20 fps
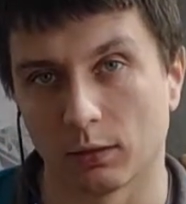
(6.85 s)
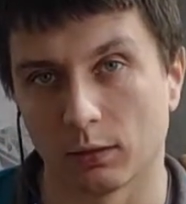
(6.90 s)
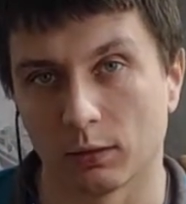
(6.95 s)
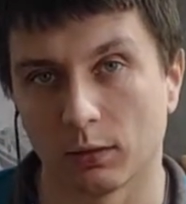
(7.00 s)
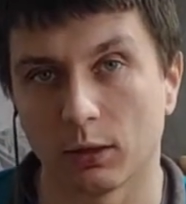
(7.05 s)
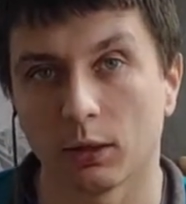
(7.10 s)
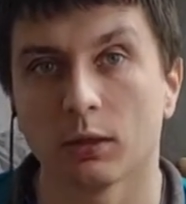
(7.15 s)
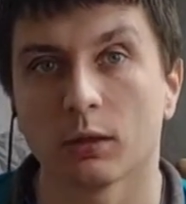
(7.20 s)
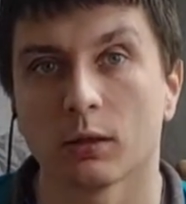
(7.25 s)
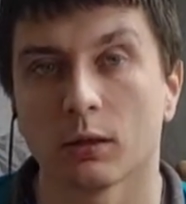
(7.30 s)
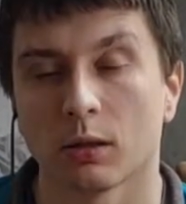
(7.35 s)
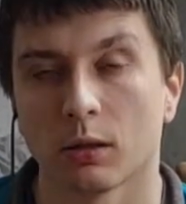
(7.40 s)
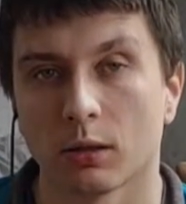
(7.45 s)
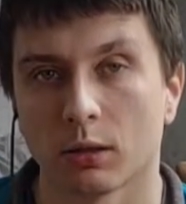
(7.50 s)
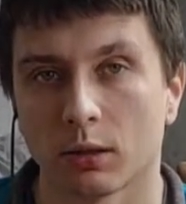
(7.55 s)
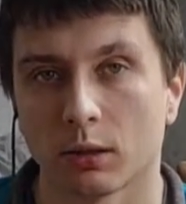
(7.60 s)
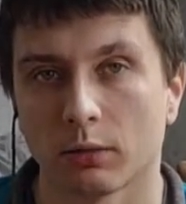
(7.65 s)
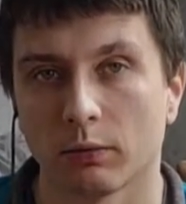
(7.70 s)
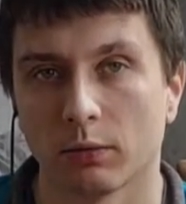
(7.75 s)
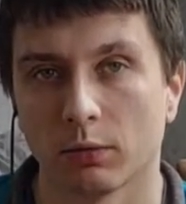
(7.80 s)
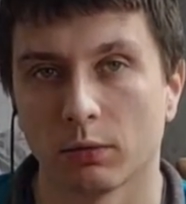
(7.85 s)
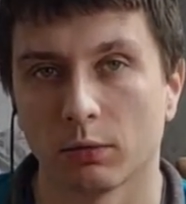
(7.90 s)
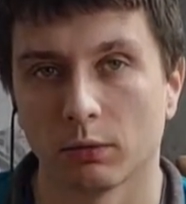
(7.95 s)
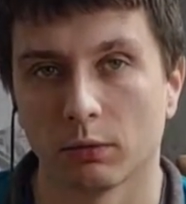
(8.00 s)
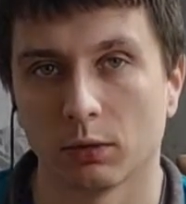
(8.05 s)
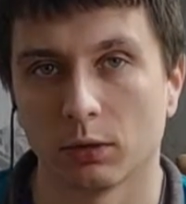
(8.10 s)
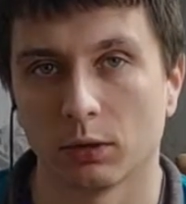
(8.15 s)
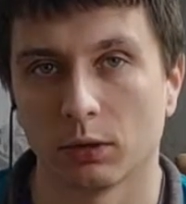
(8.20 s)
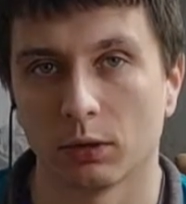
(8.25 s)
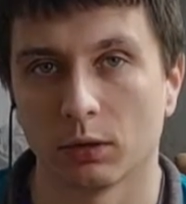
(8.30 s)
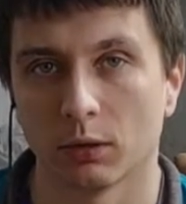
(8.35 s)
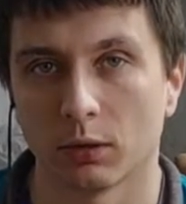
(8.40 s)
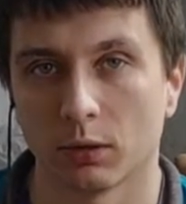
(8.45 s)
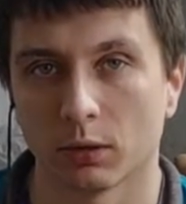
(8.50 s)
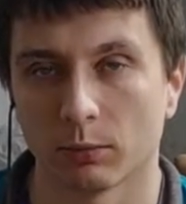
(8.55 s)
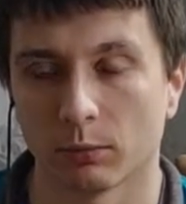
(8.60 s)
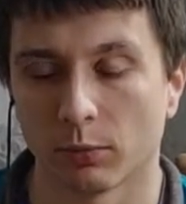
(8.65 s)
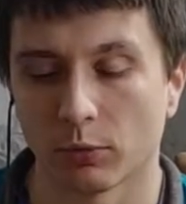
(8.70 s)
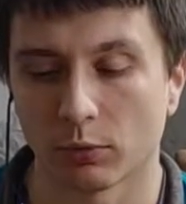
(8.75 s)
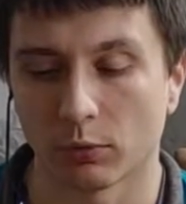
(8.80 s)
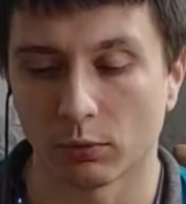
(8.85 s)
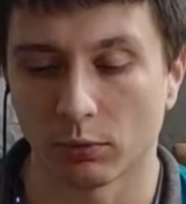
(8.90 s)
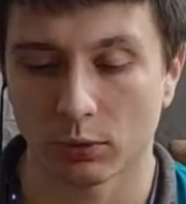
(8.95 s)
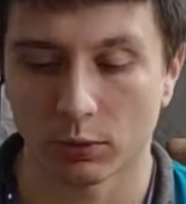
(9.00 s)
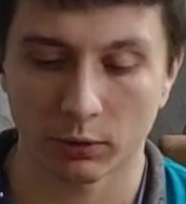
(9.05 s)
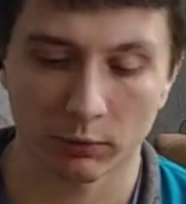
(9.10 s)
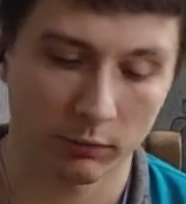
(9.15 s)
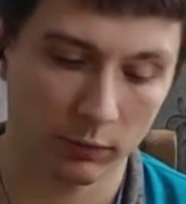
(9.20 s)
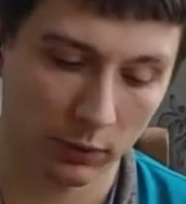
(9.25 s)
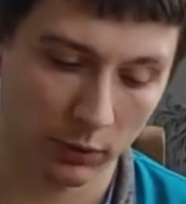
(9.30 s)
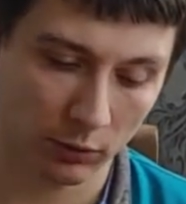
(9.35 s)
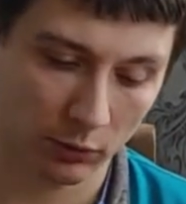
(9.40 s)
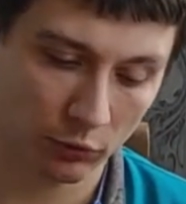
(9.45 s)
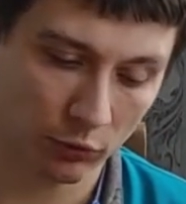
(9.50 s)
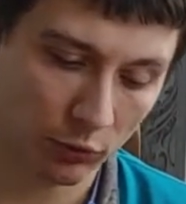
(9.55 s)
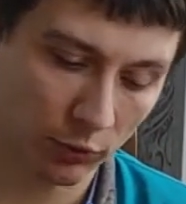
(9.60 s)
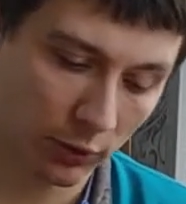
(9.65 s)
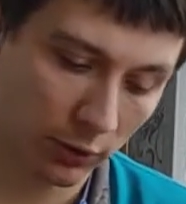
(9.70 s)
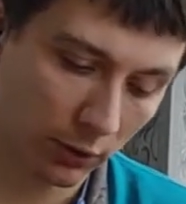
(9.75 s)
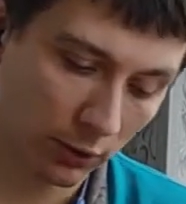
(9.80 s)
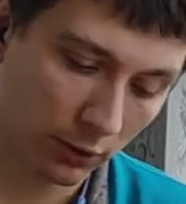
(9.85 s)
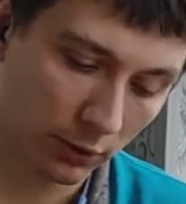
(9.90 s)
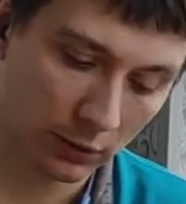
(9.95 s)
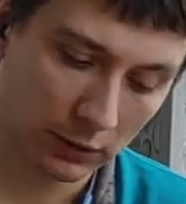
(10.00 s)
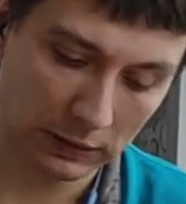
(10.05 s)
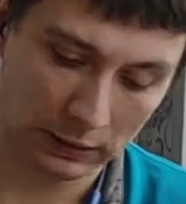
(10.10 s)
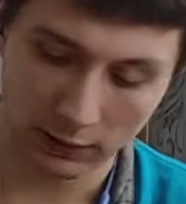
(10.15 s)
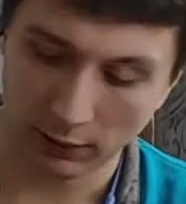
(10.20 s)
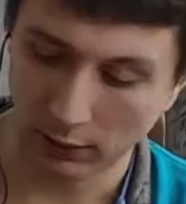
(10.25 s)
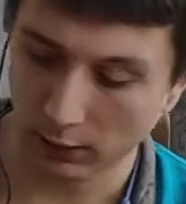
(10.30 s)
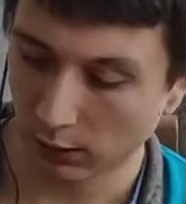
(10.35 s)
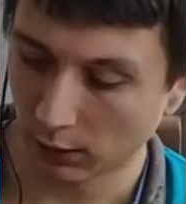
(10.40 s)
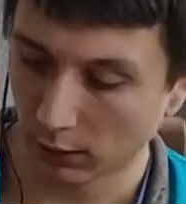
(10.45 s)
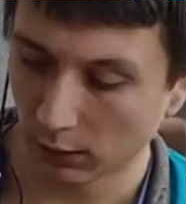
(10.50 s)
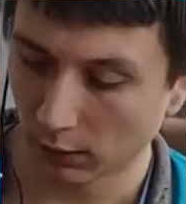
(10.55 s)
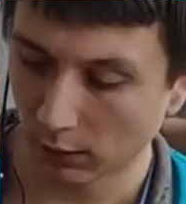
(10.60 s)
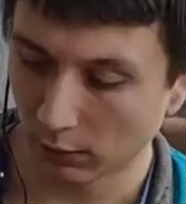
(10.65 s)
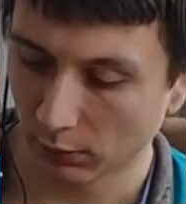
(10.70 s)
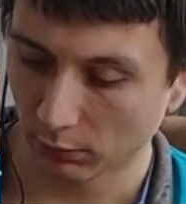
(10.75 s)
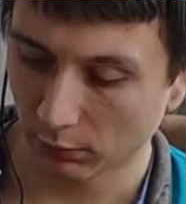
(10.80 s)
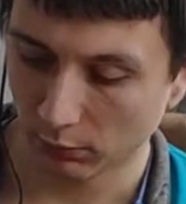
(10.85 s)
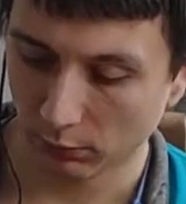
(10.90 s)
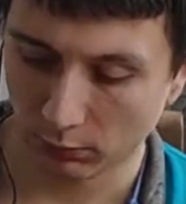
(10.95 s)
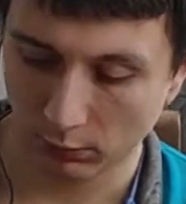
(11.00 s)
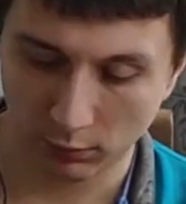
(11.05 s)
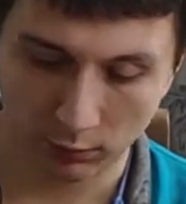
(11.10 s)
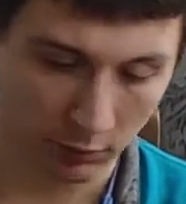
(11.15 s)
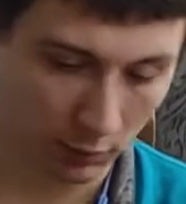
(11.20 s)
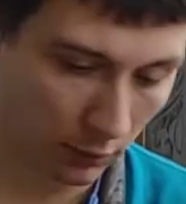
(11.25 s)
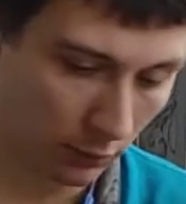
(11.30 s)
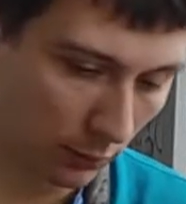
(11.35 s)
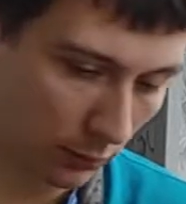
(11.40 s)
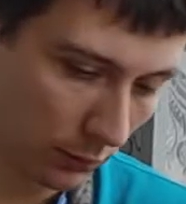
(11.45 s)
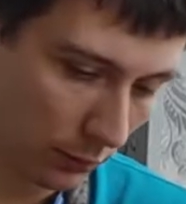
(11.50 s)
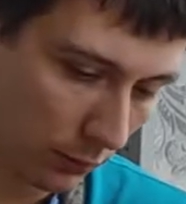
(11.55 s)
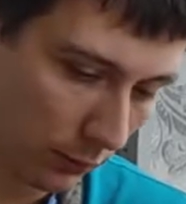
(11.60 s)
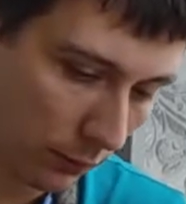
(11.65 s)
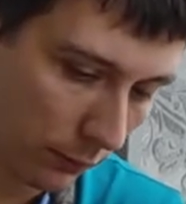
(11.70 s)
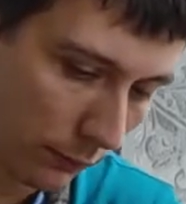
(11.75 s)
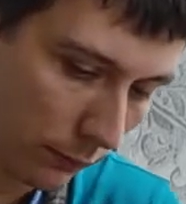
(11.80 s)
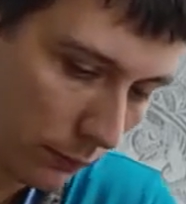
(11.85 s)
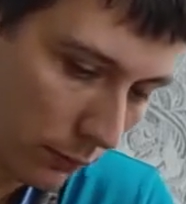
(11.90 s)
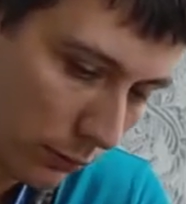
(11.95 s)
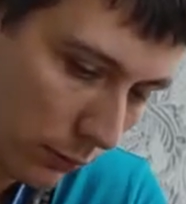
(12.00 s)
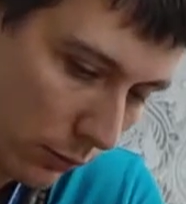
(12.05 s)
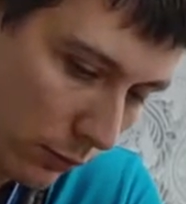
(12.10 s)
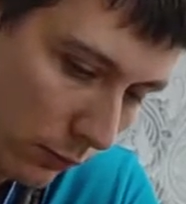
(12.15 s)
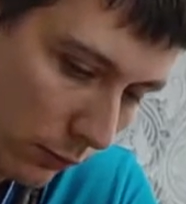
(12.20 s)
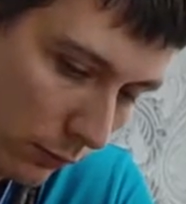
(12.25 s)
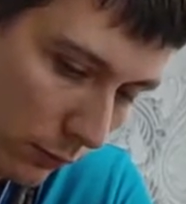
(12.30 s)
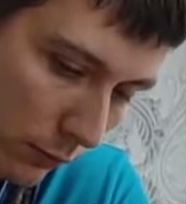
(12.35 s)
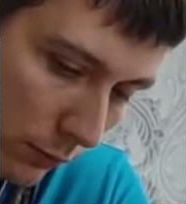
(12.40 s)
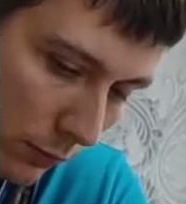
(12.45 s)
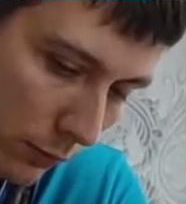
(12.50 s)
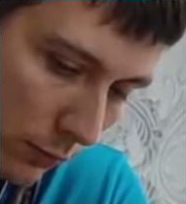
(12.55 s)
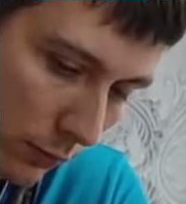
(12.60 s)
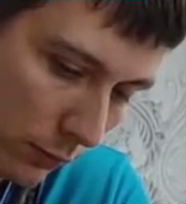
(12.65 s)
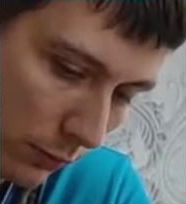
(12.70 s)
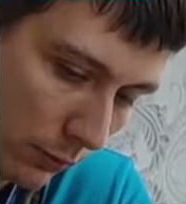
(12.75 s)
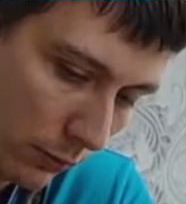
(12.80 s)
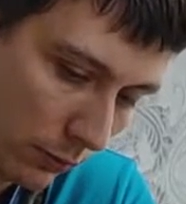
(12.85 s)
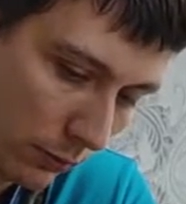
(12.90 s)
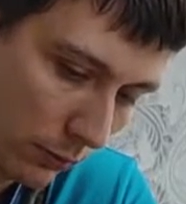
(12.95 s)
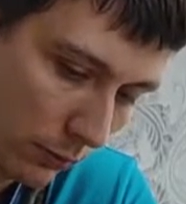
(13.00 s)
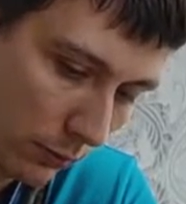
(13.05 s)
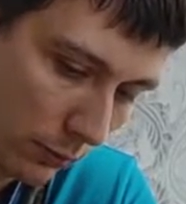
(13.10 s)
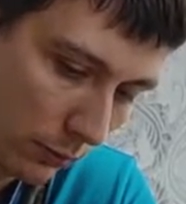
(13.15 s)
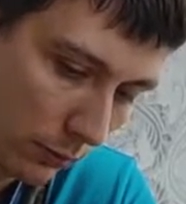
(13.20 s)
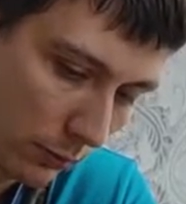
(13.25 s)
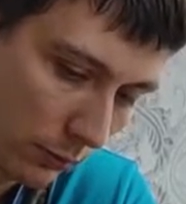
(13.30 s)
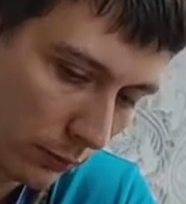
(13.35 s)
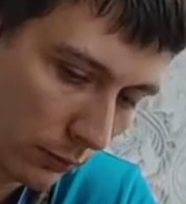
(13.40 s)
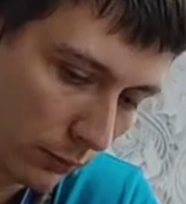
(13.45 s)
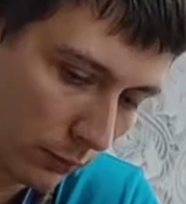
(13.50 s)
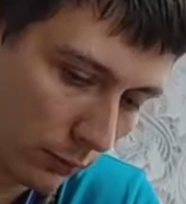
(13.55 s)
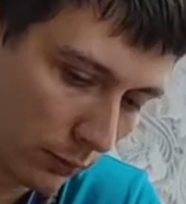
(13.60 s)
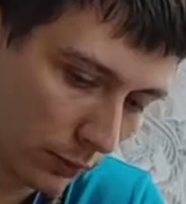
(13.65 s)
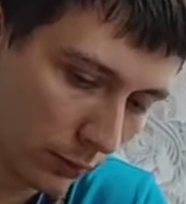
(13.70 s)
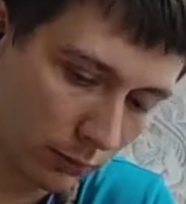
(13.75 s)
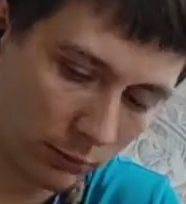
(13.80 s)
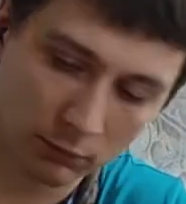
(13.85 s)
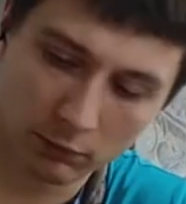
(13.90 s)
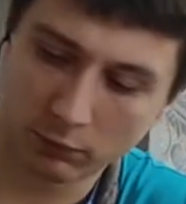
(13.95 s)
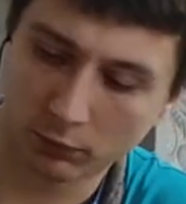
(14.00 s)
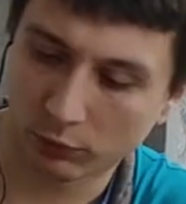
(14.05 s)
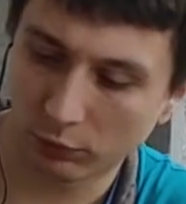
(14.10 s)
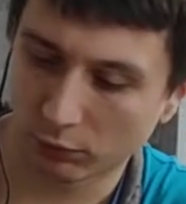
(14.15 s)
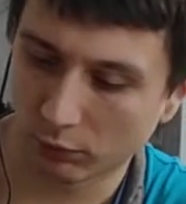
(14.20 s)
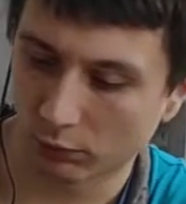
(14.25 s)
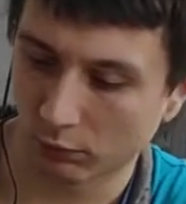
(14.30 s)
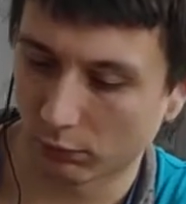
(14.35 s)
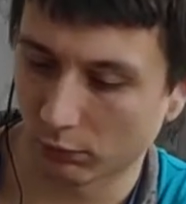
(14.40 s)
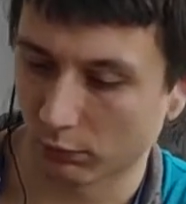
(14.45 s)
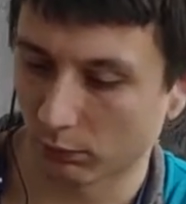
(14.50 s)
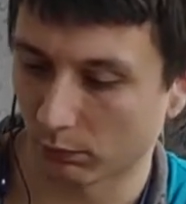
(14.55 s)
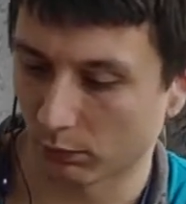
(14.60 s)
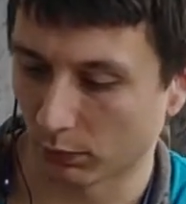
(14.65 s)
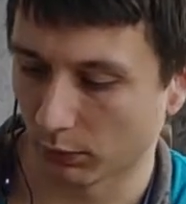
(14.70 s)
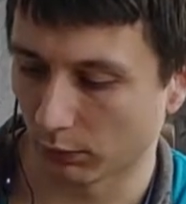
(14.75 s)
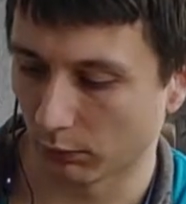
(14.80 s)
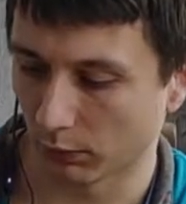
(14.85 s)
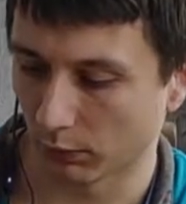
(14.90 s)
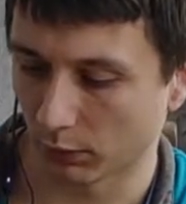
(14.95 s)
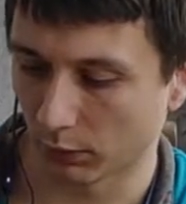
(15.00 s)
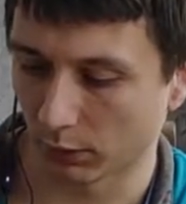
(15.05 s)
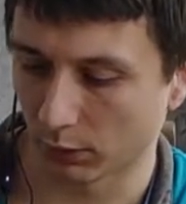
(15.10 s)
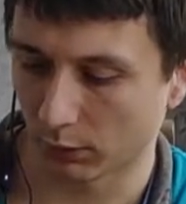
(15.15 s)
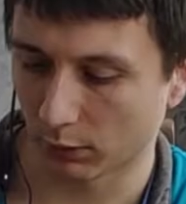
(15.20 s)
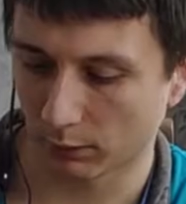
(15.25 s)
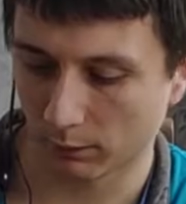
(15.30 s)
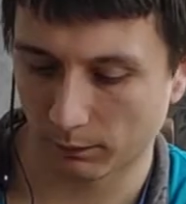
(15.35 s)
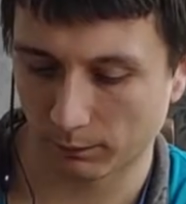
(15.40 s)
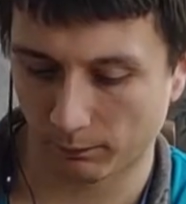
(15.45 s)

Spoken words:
Since the last video I did some progress with this truck. Okay, first of all I will show you maybe the